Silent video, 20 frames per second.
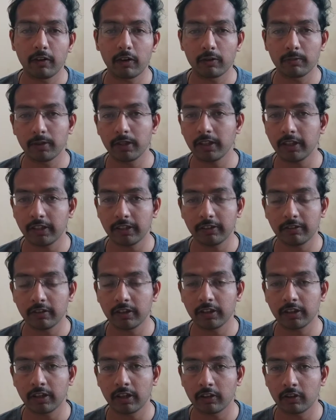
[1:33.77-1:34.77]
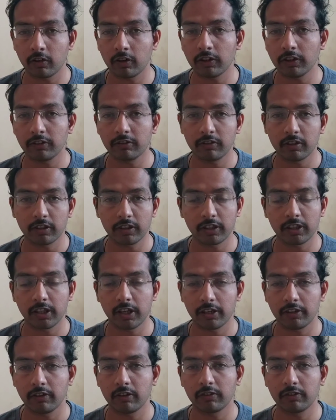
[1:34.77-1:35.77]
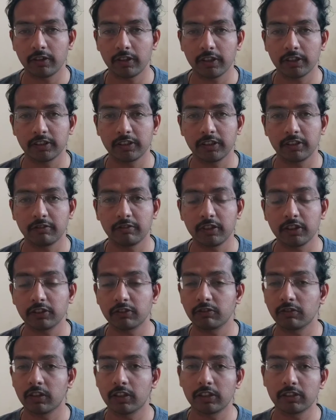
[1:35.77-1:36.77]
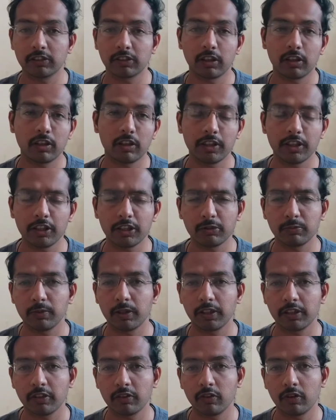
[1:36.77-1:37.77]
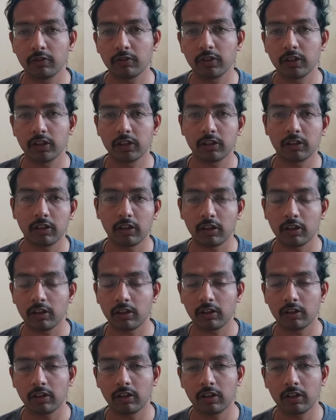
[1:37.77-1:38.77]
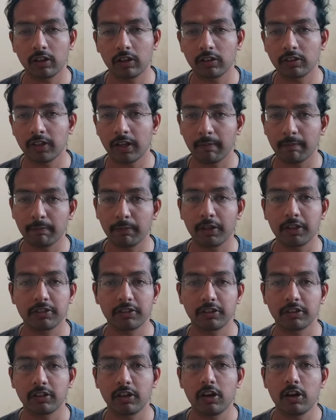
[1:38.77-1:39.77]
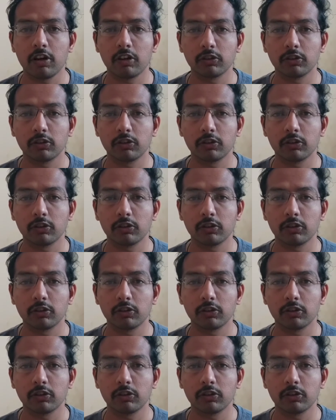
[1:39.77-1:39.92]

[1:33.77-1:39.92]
non-inverter kind of AC, which works irrespective of the temperature.